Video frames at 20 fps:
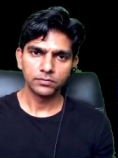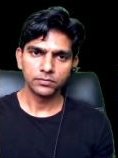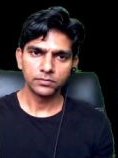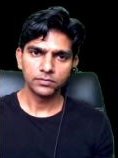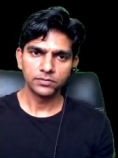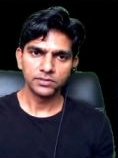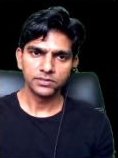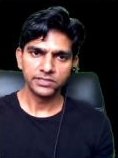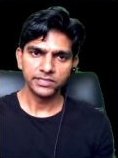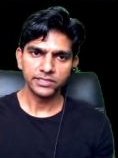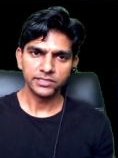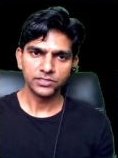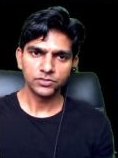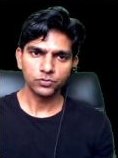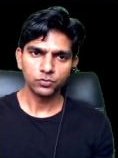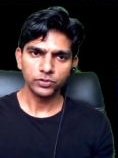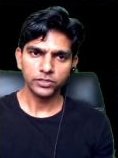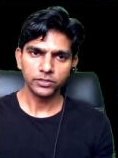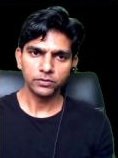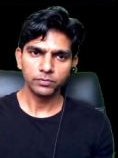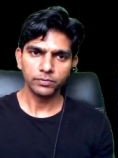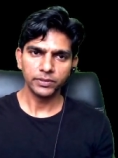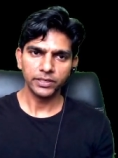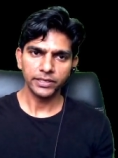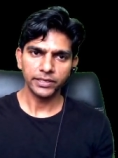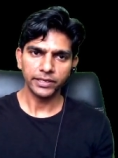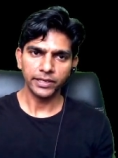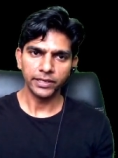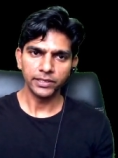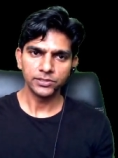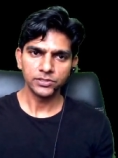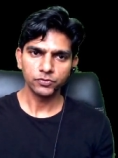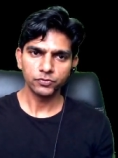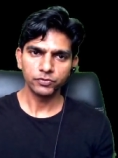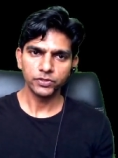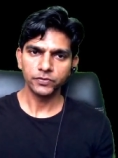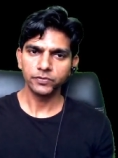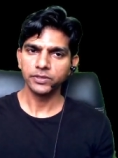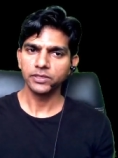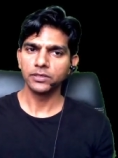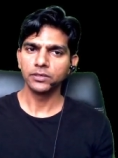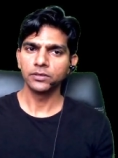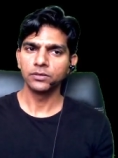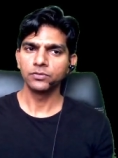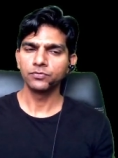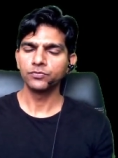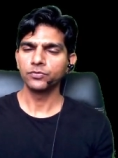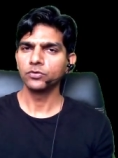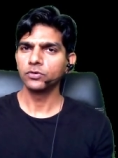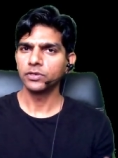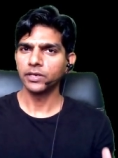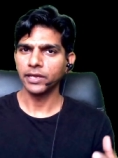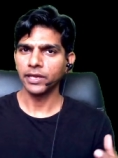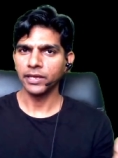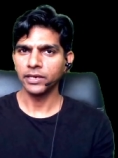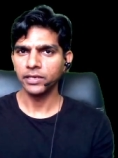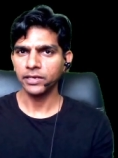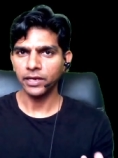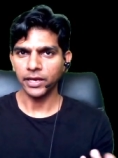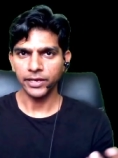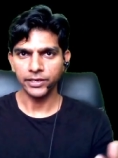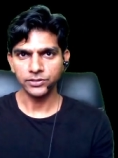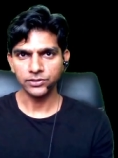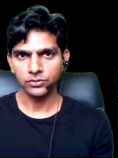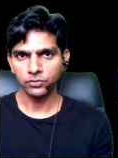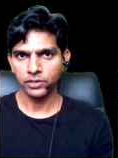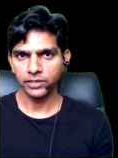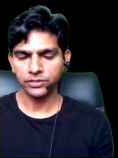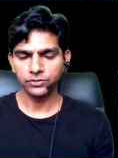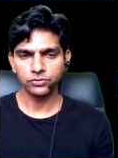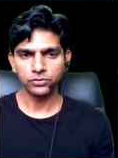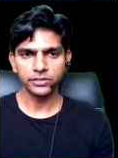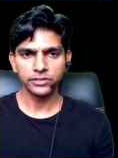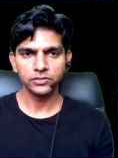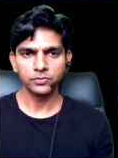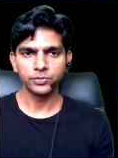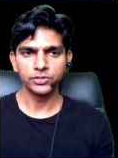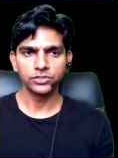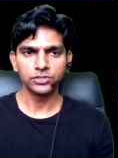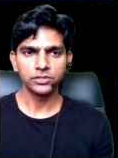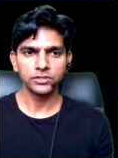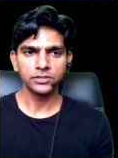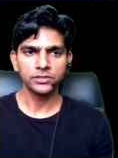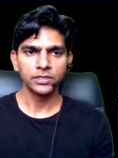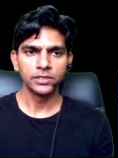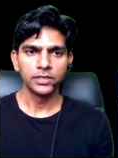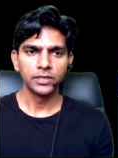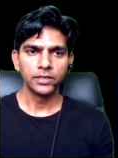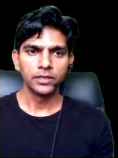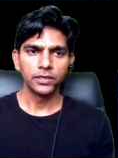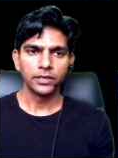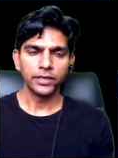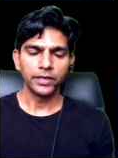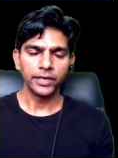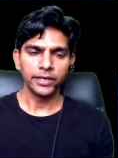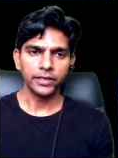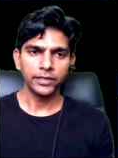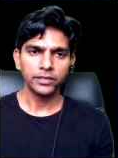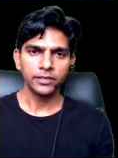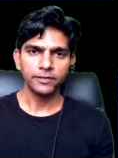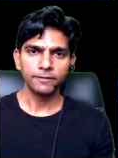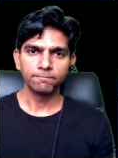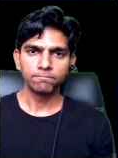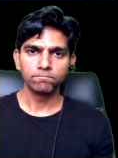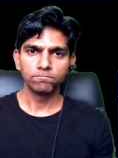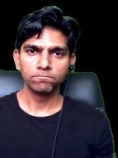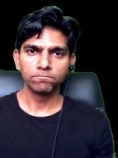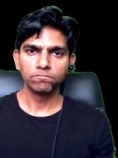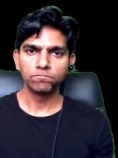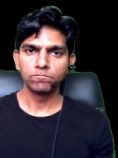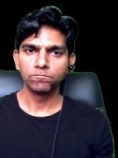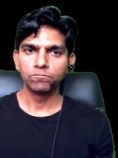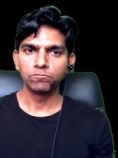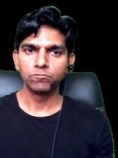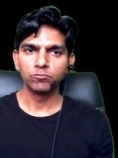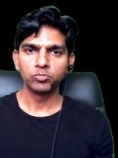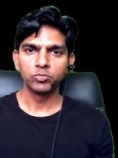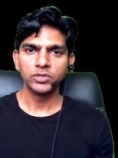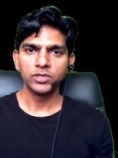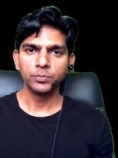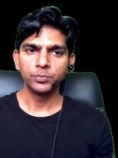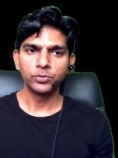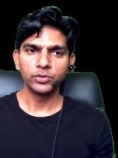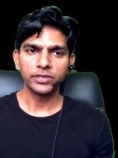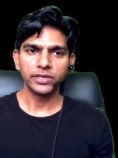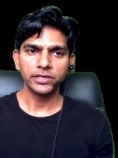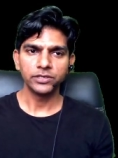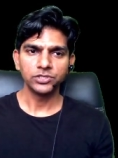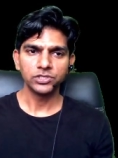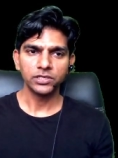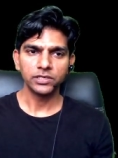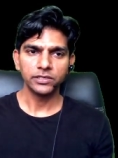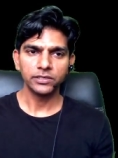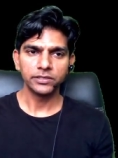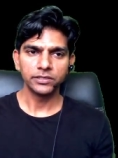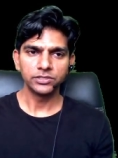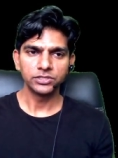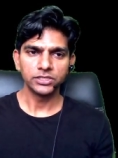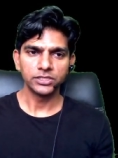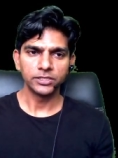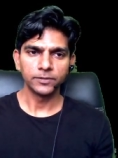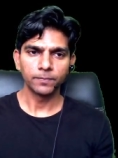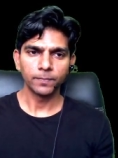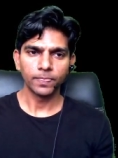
z square by n square for any isoelectronic species, and the potential energy